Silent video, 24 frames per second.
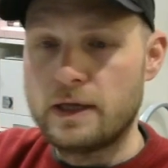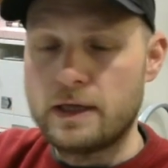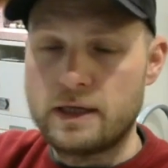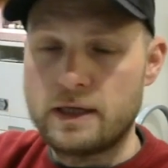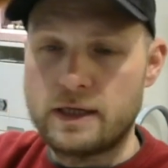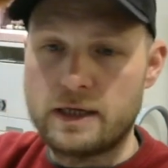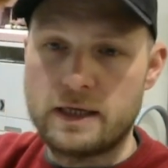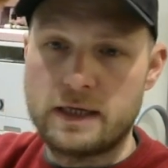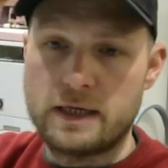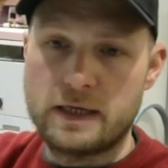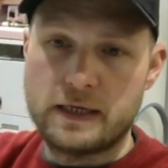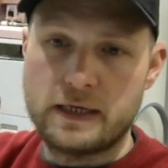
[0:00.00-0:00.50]

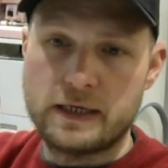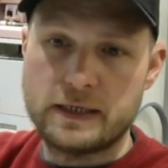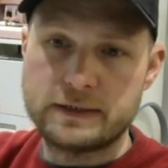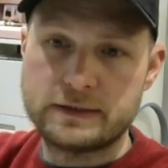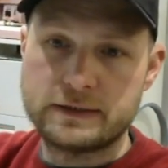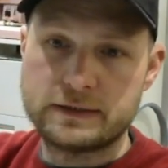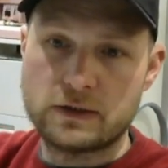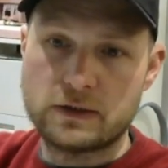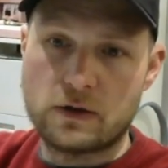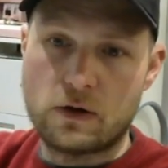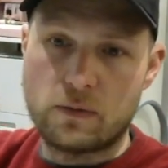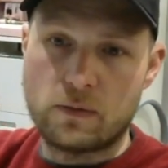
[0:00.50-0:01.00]

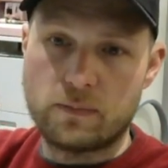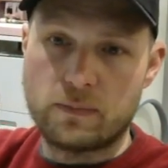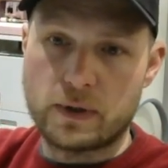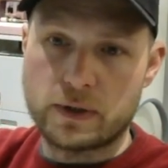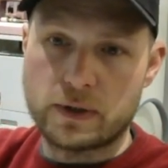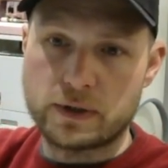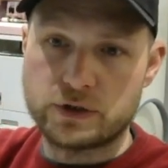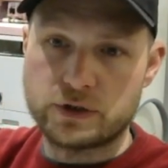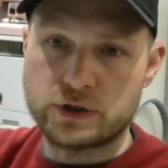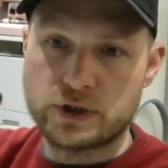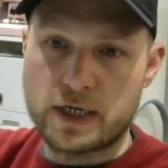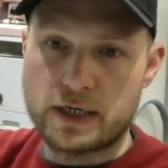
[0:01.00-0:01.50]
is on
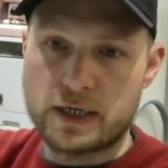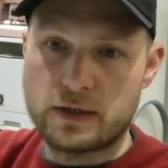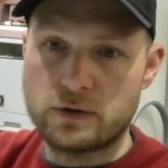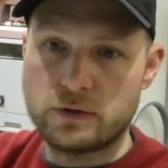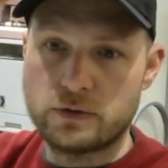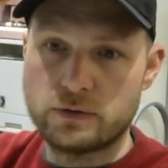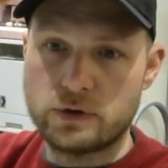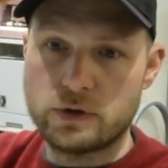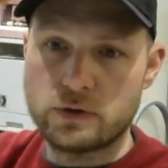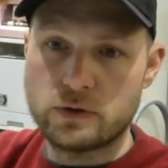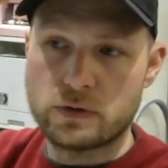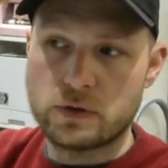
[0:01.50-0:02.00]
my
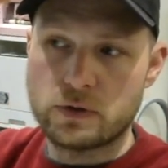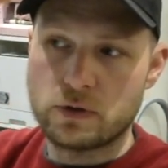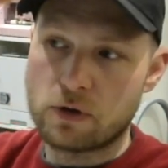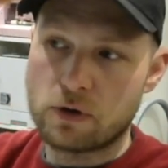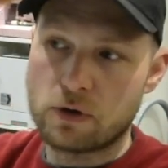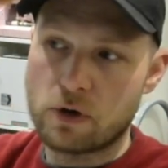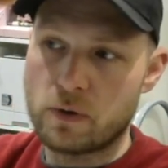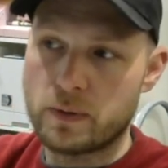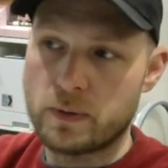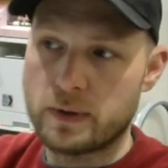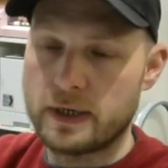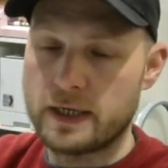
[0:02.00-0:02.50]
channel. You can
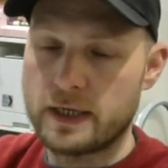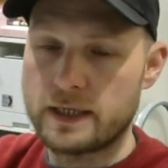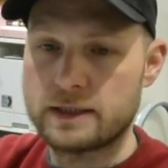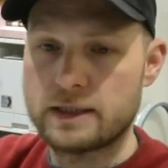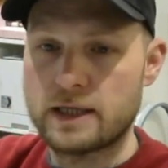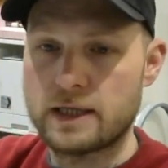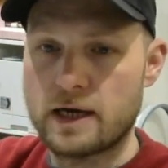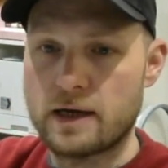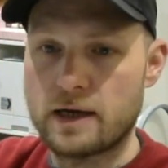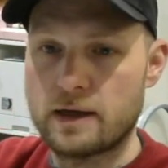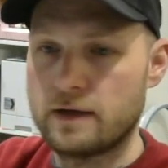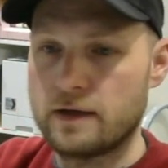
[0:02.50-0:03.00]
go and link
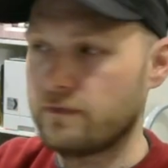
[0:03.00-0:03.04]
that.